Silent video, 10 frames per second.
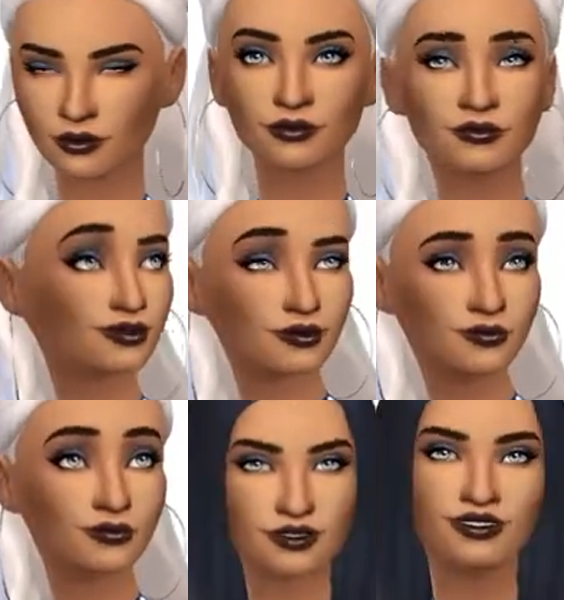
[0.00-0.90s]
have
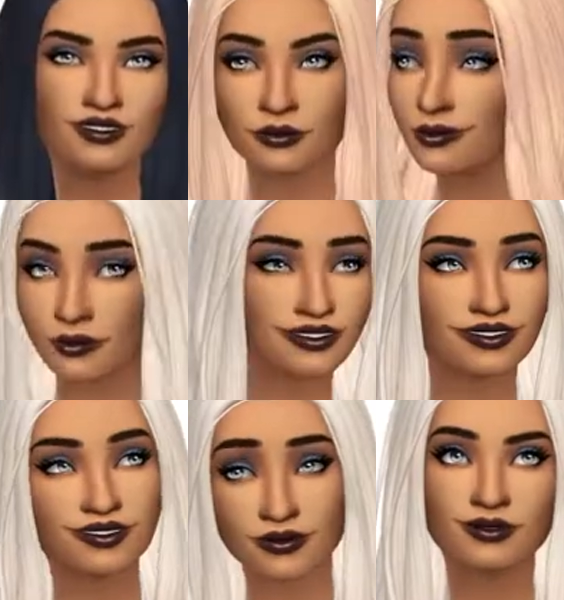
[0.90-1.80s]
many
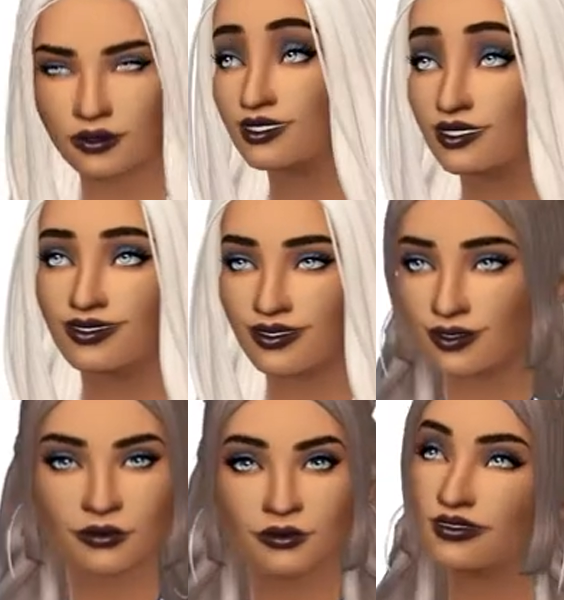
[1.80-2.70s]
products that I use.
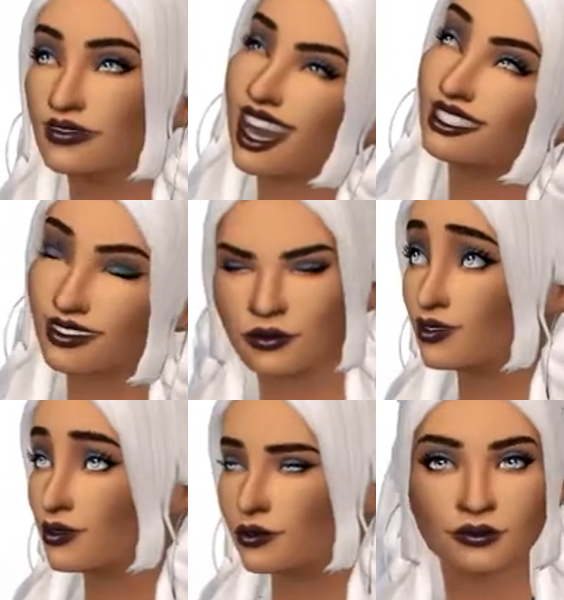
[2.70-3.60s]
But then
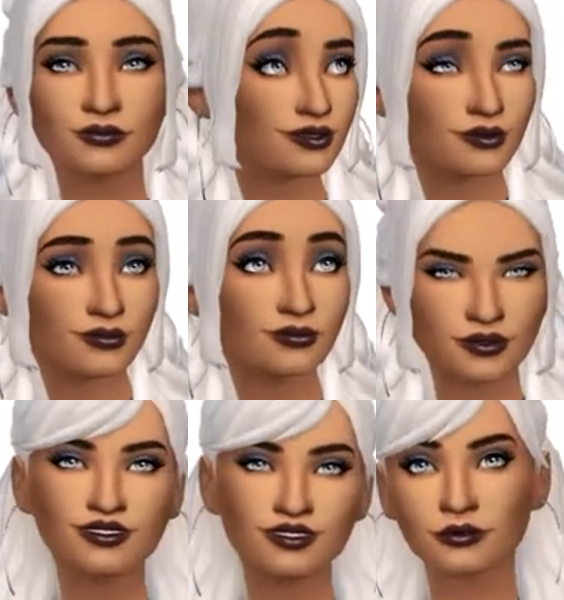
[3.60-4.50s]
I stumbled
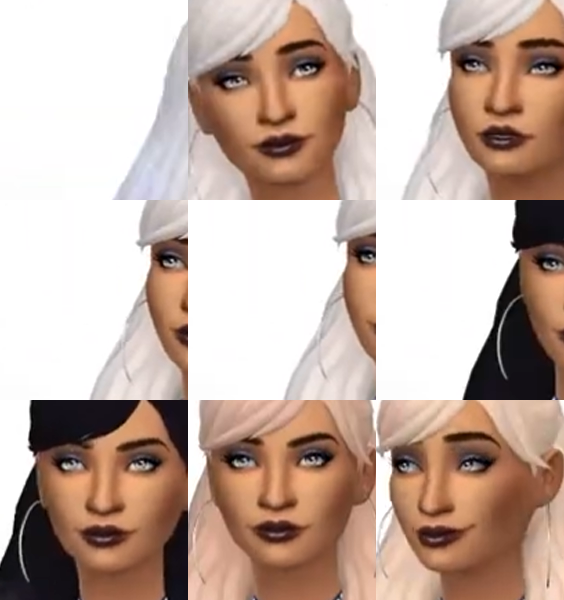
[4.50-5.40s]
upon a video
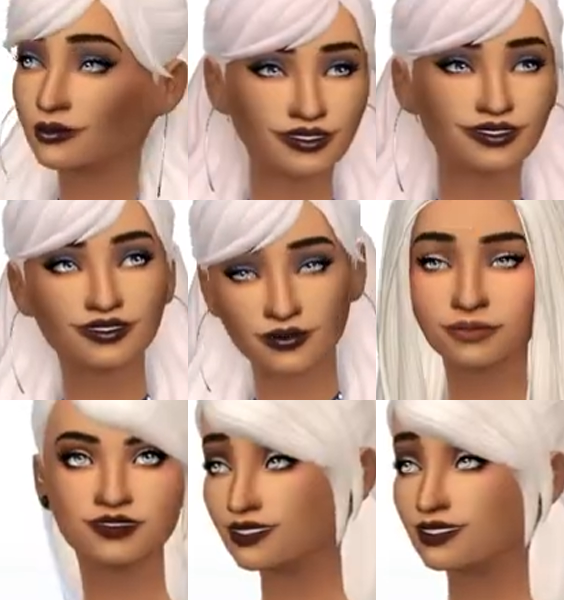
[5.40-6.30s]
from
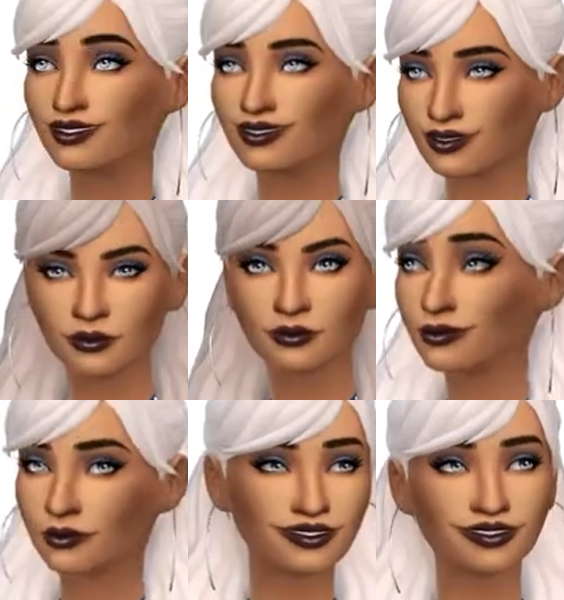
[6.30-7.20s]
Hiram,
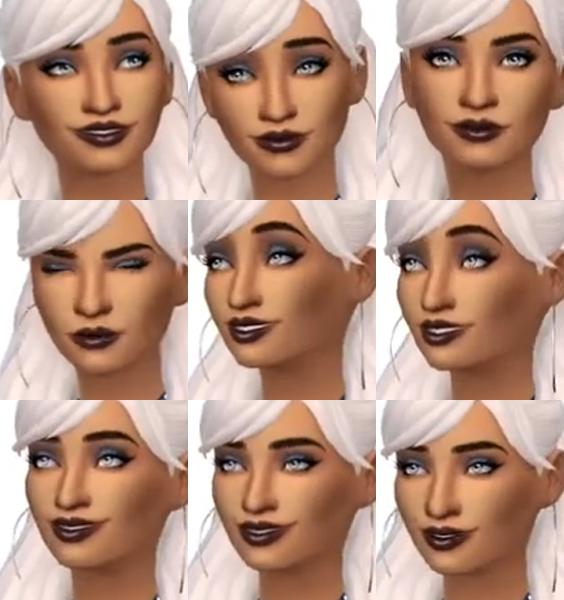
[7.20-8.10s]
like
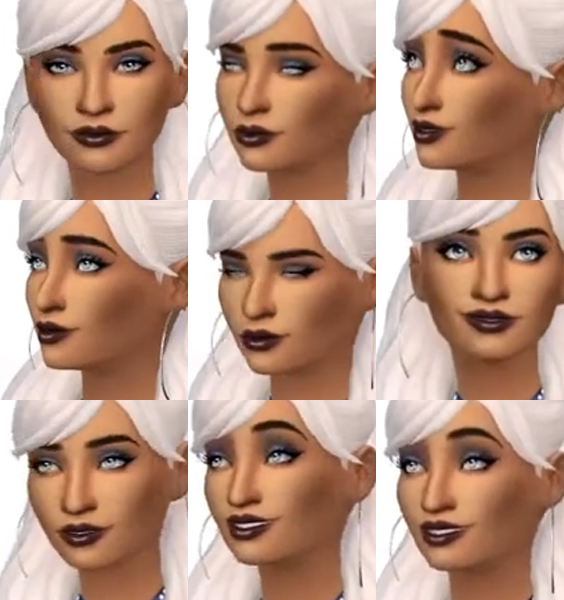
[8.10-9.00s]
Skincare by
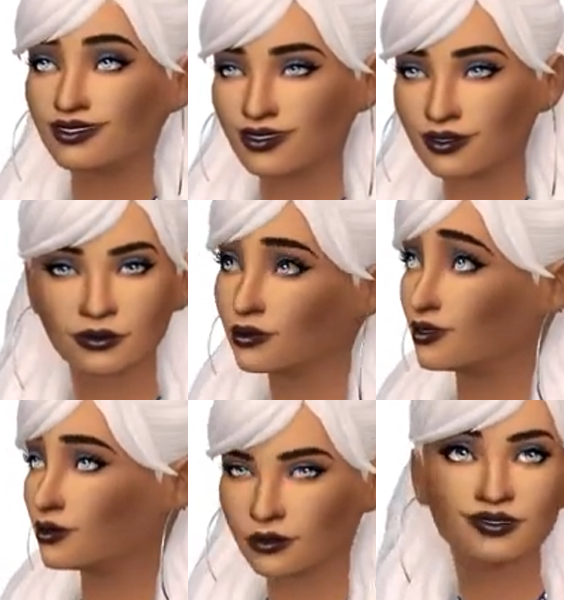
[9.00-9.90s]
Hiram, I believe his
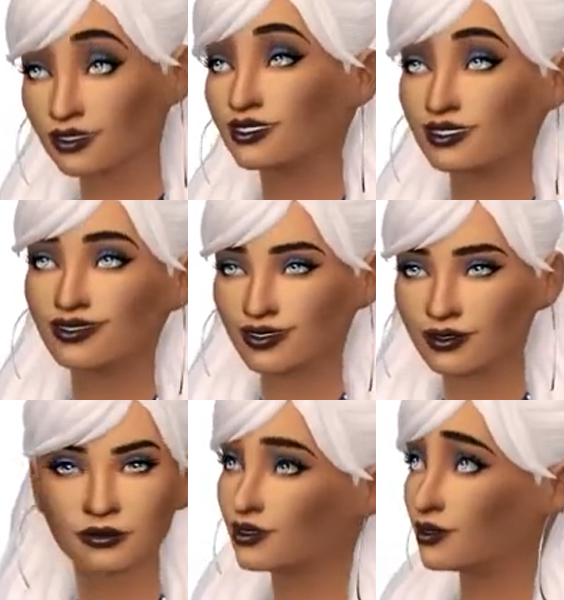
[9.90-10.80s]
channel is called.
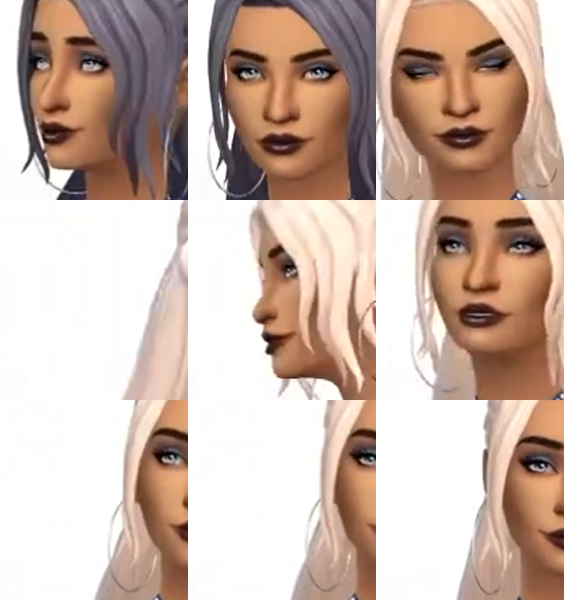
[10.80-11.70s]
And
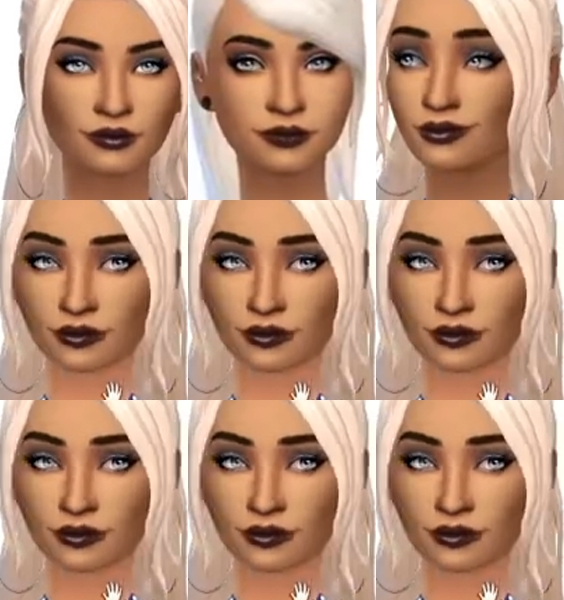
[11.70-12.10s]
I